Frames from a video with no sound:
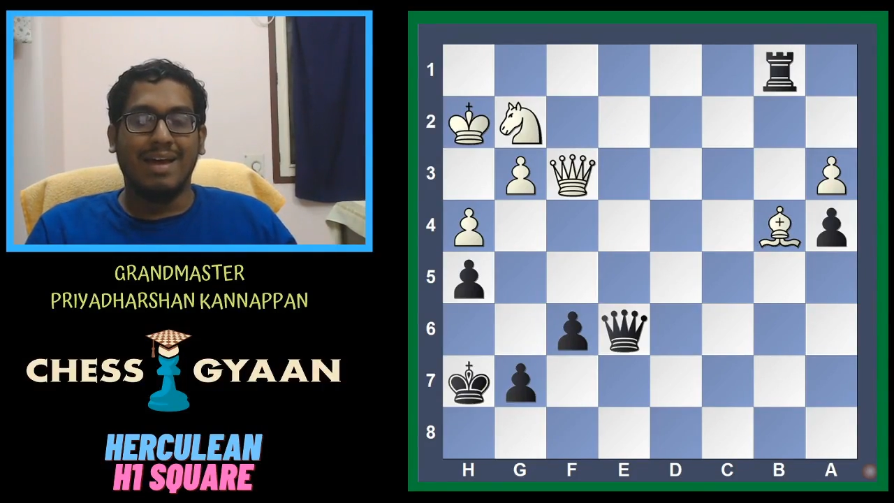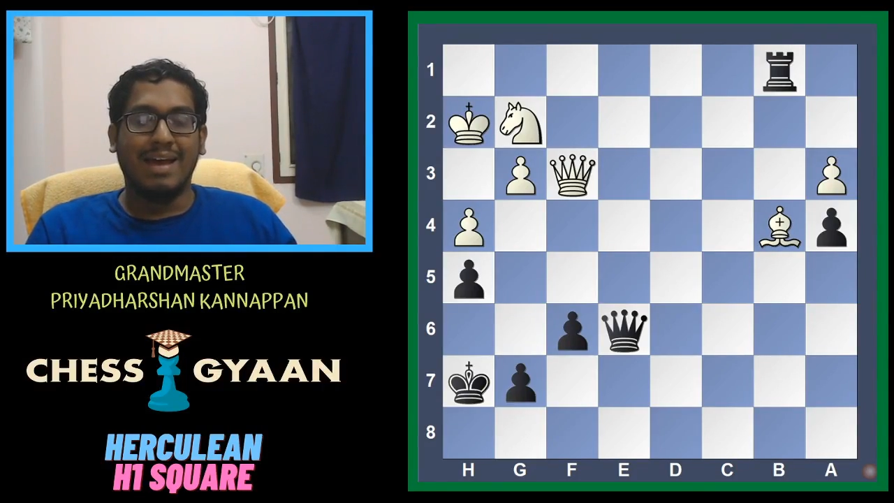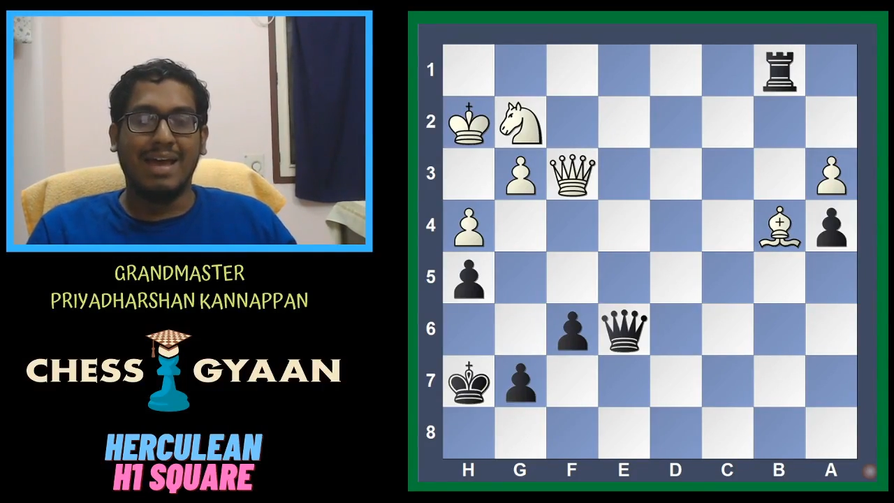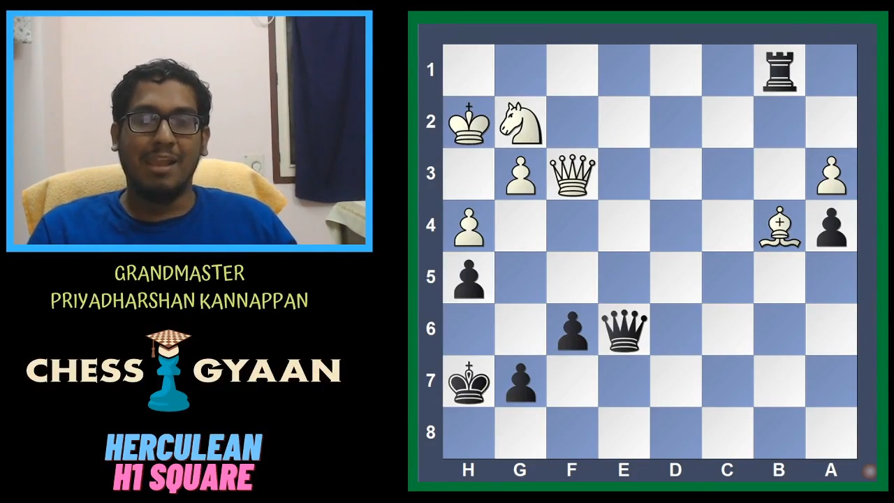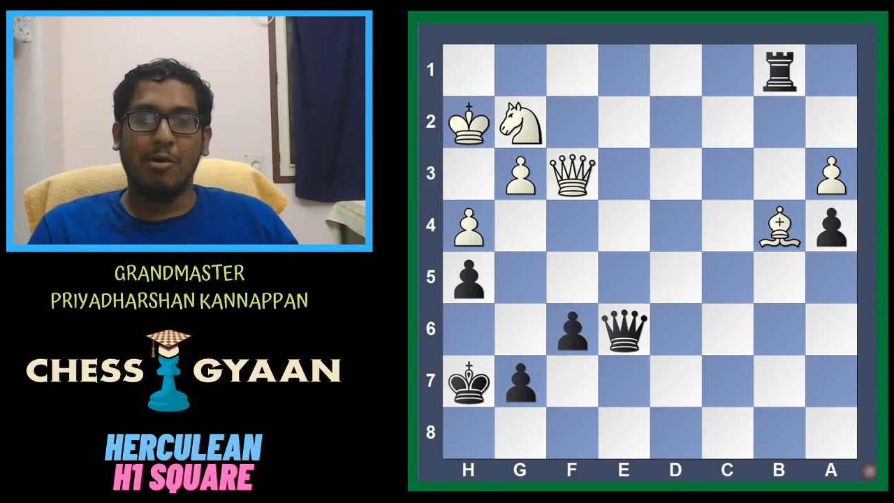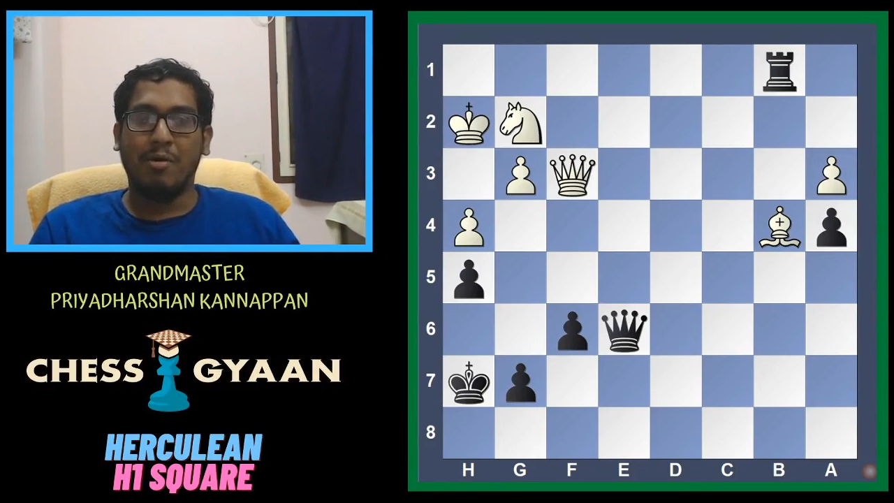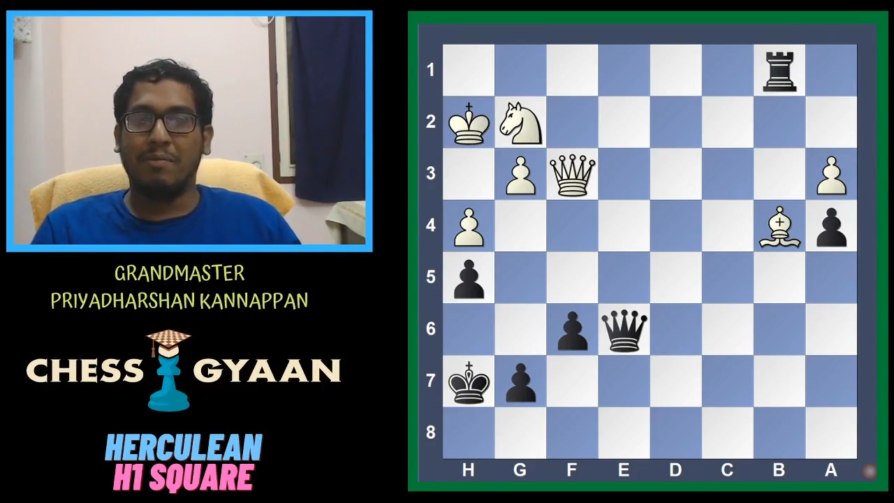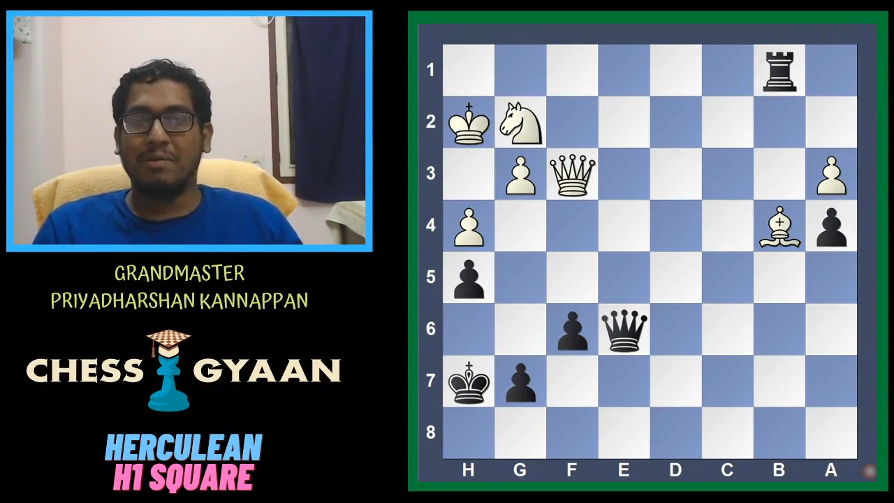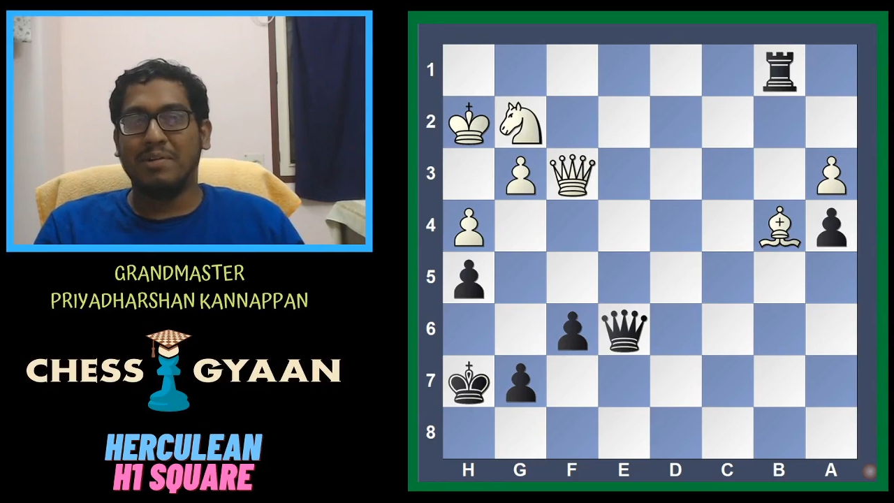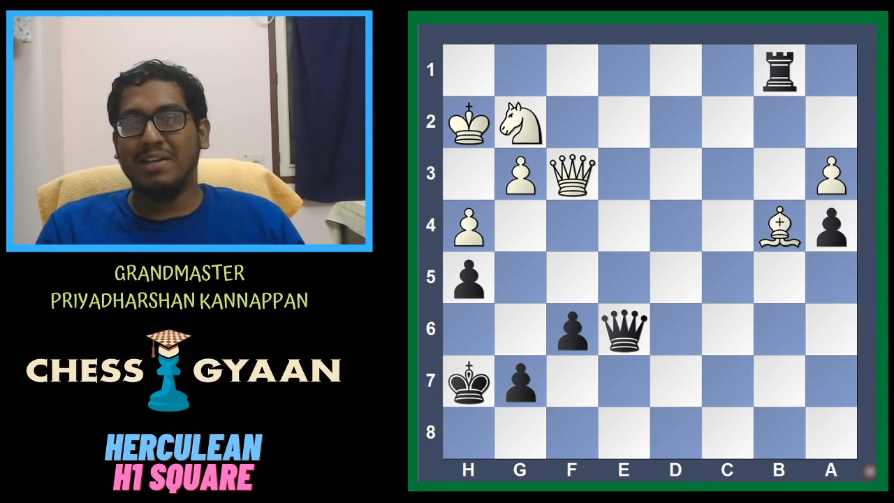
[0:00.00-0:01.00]
Hello
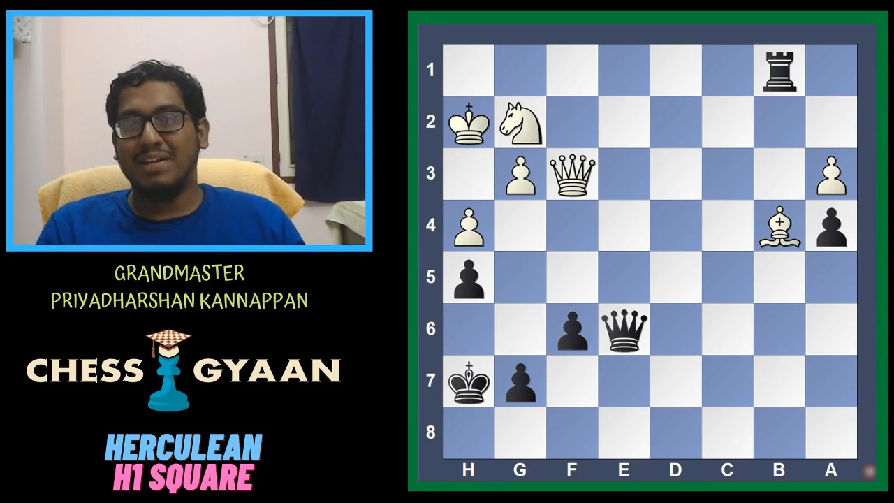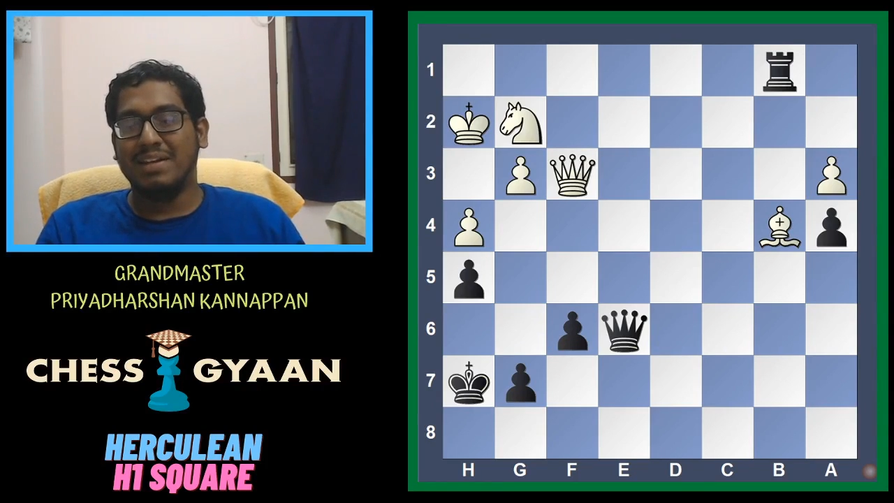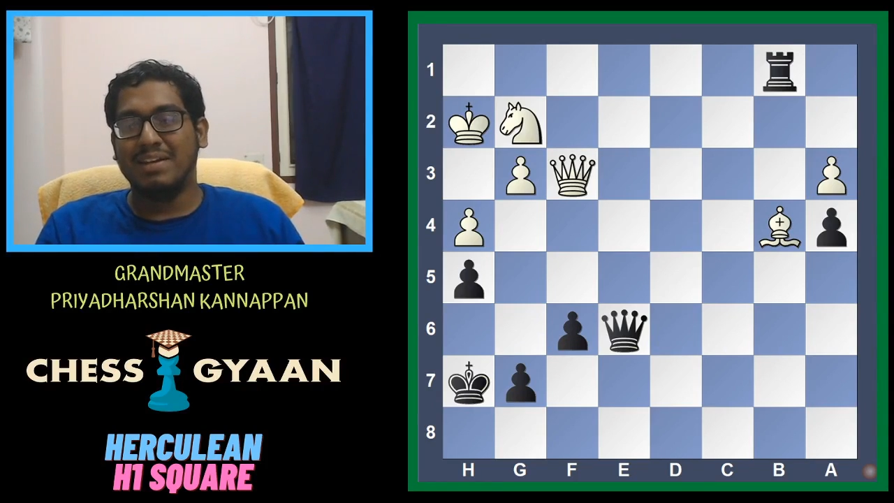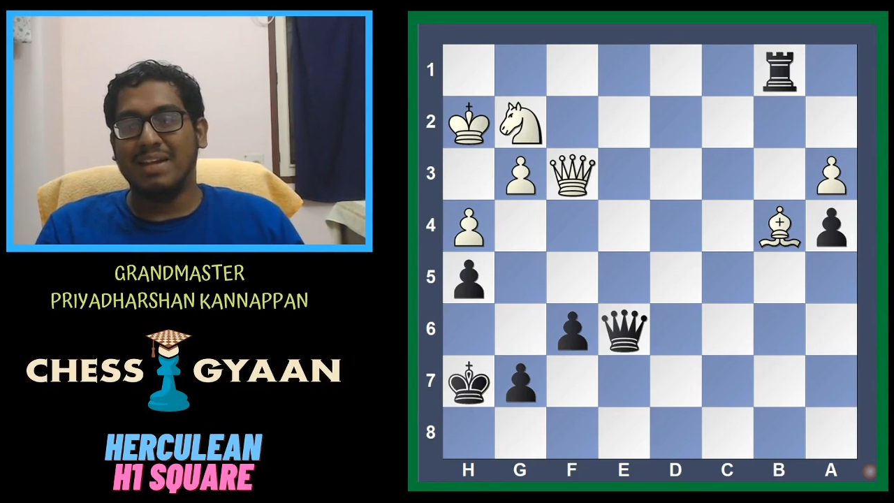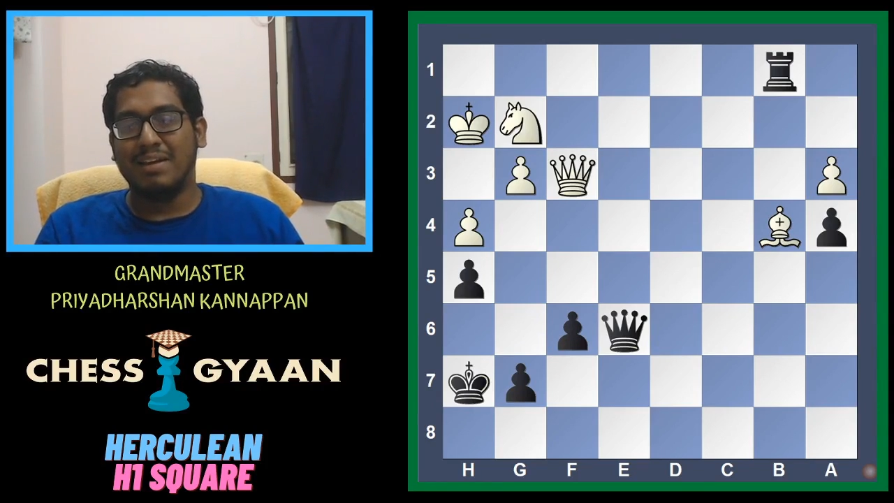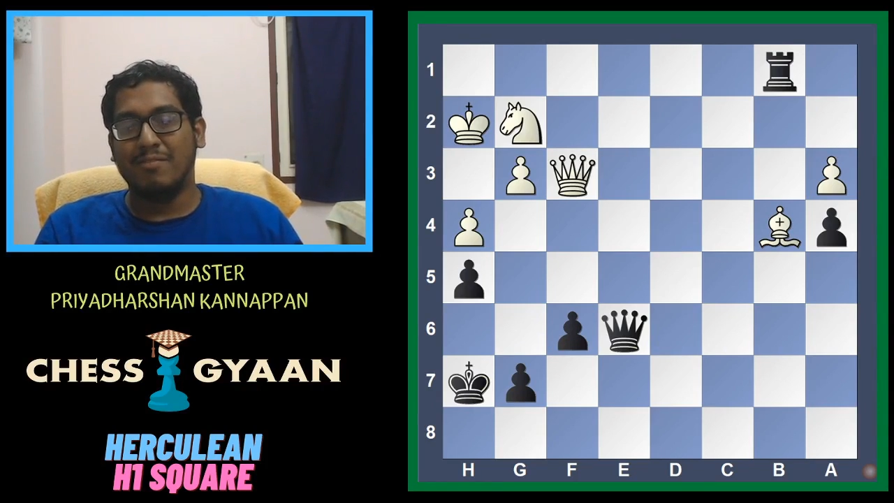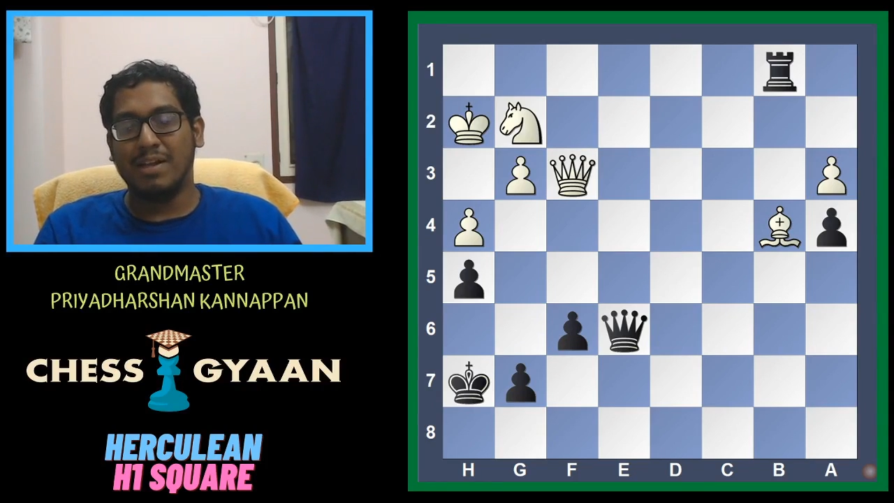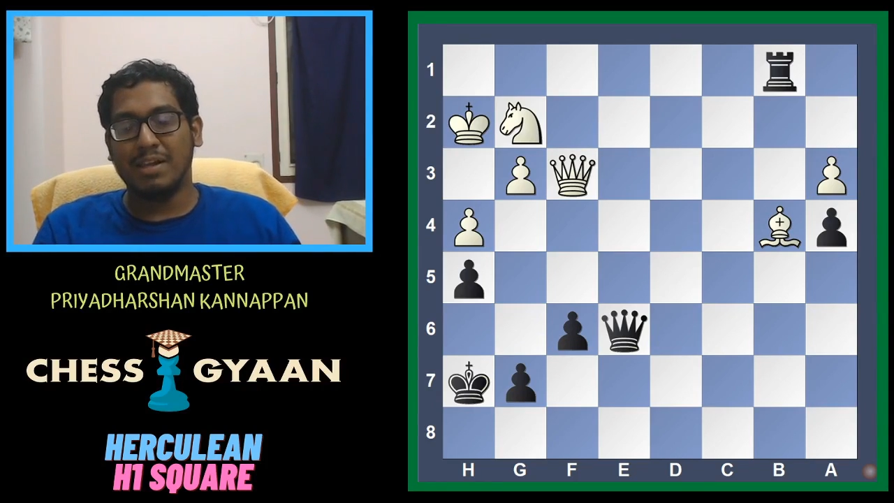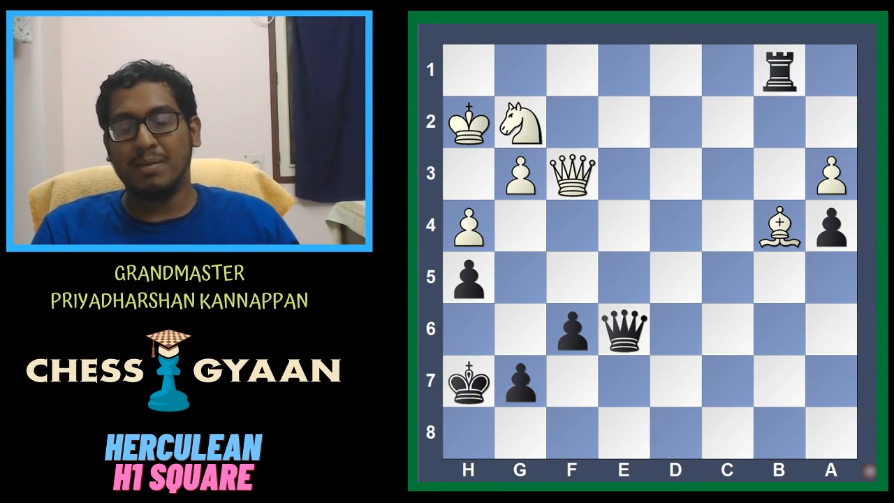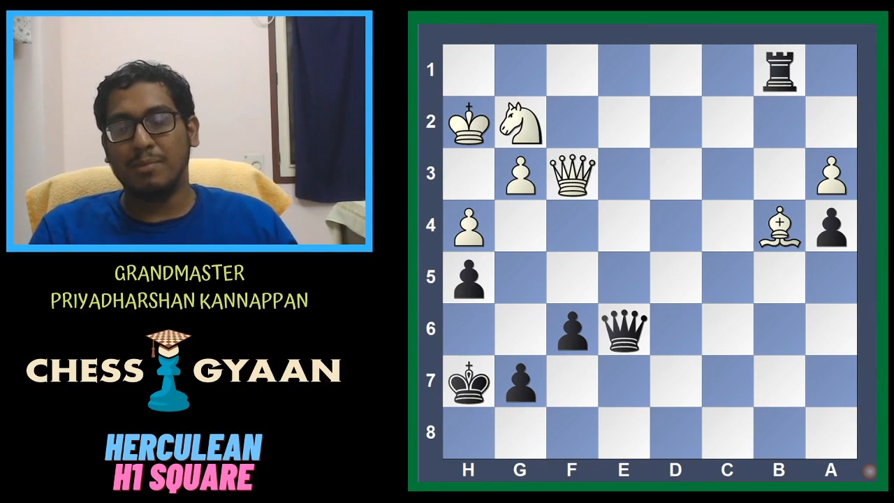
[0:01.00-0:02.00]
everyone,
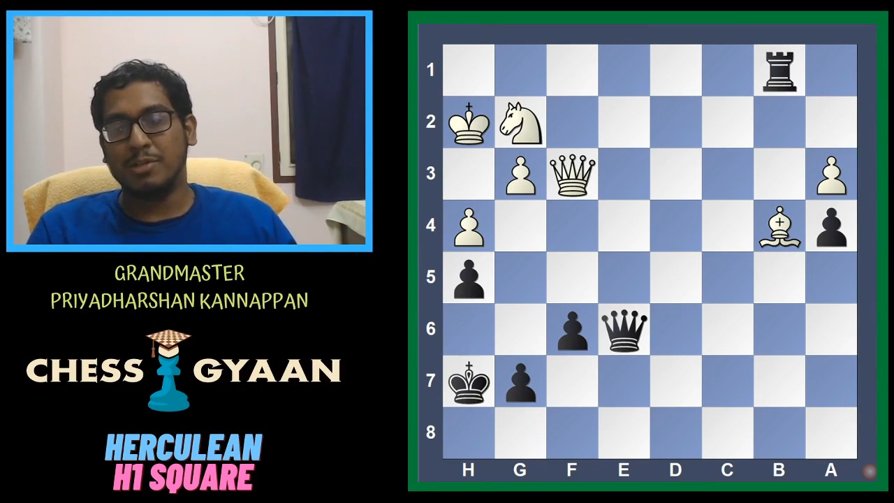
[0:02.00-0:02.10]
welcome